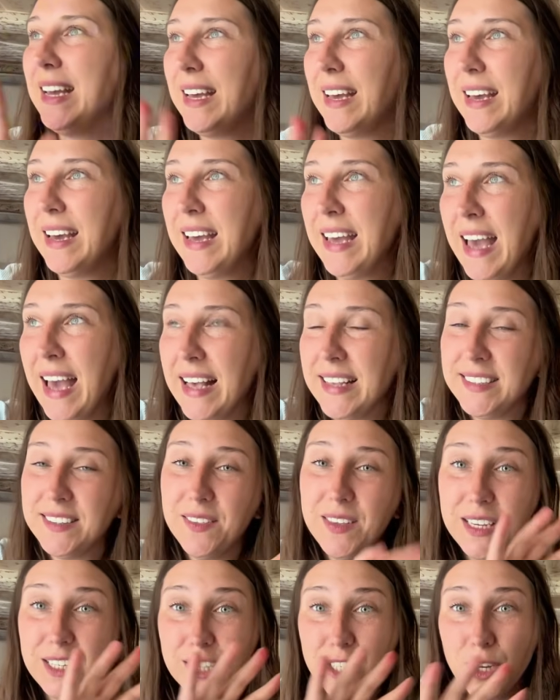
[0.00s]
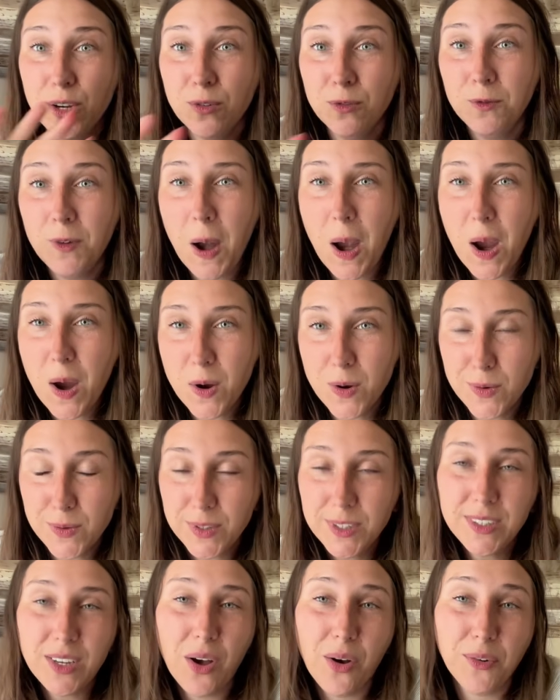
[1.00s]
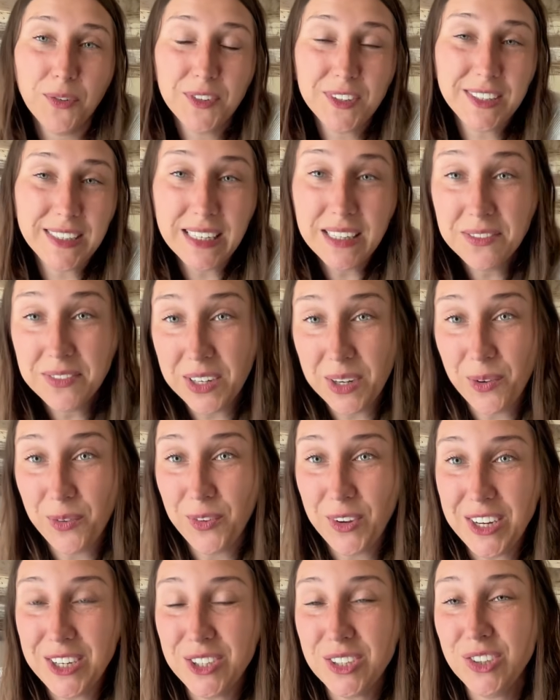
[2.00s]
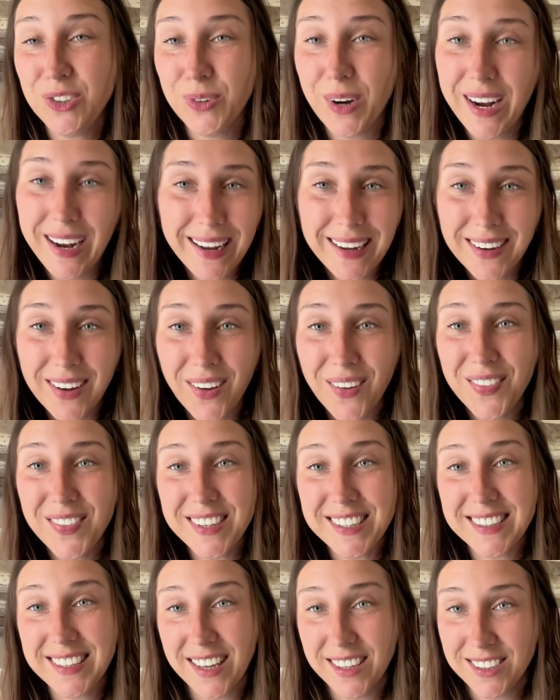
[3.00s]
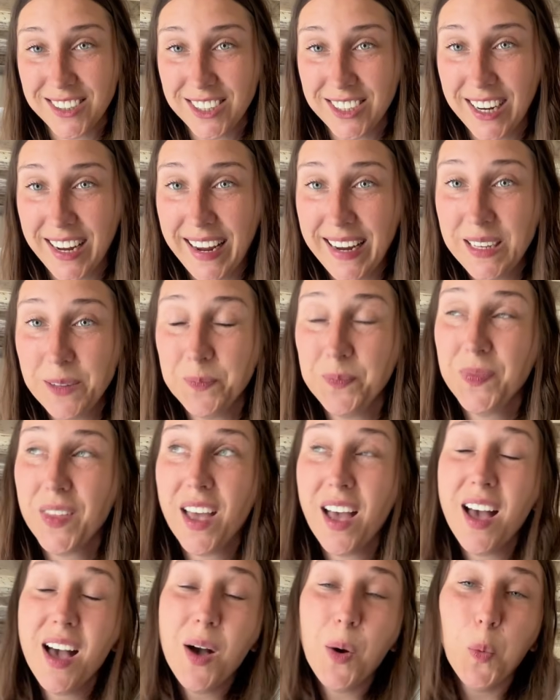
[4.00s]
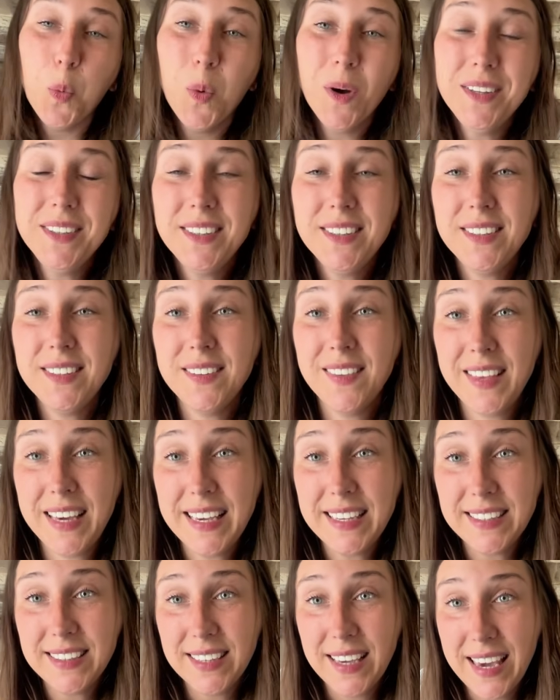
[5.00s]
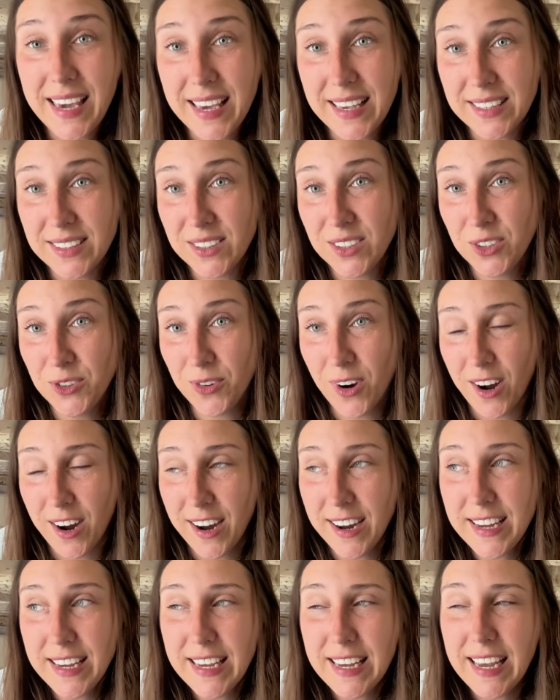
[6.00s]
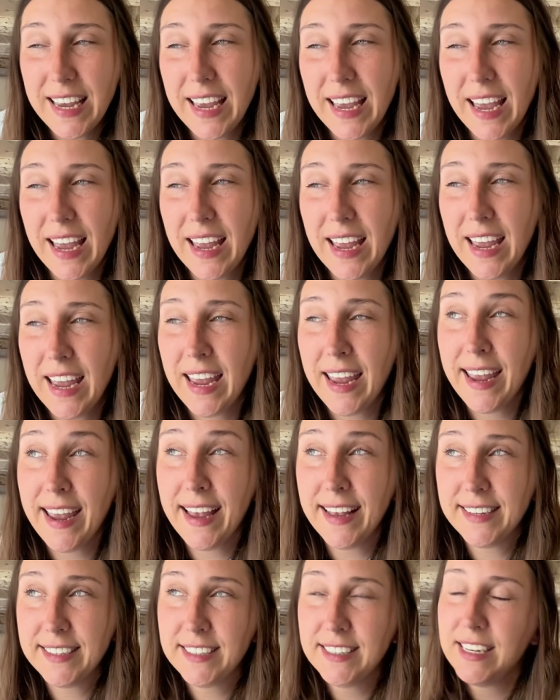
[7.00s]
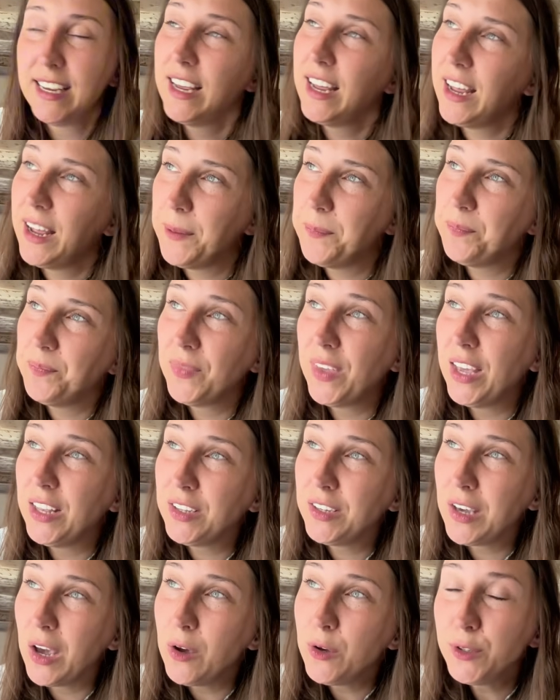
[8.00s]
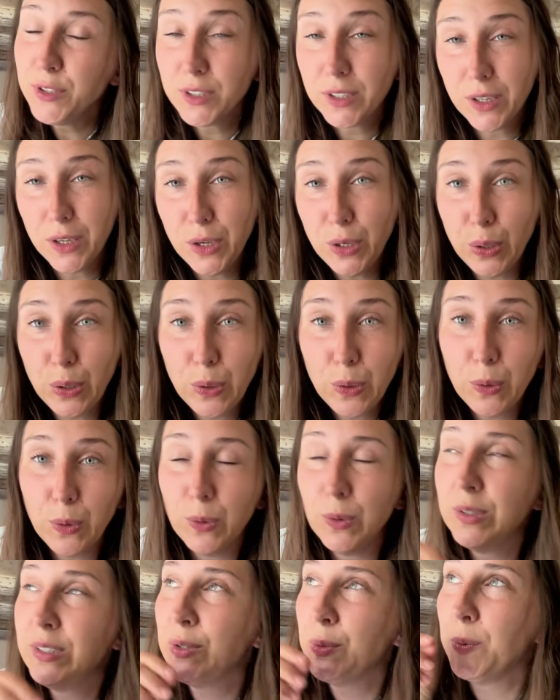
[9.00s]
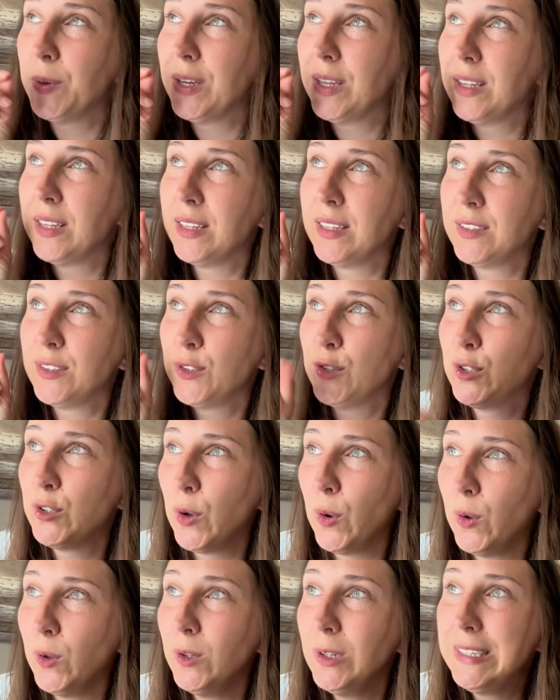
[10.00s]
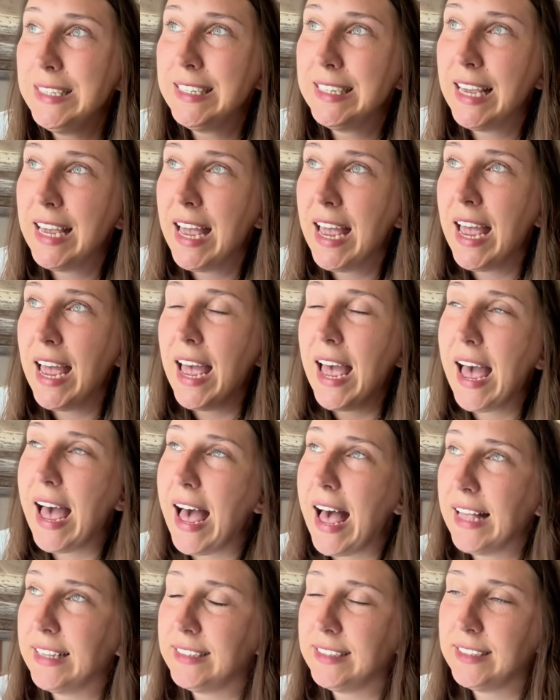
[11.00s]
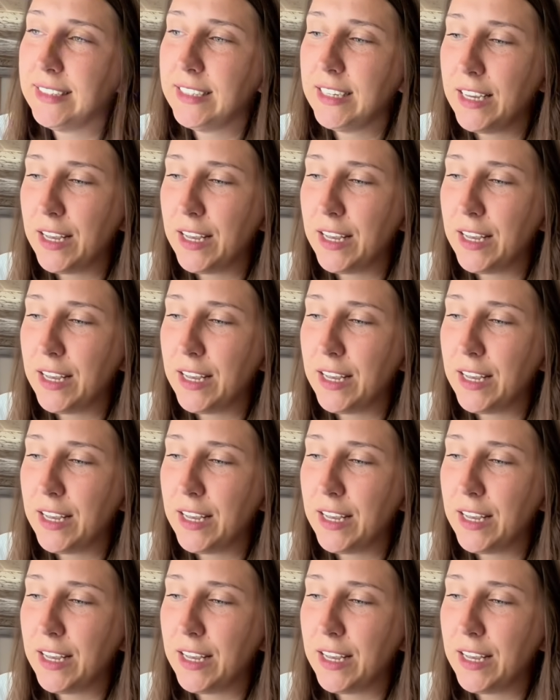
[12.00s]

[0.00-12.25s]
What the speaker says: has this rows of silver fish drying on the sunshine. Once this is dry, it goes skewed with salt and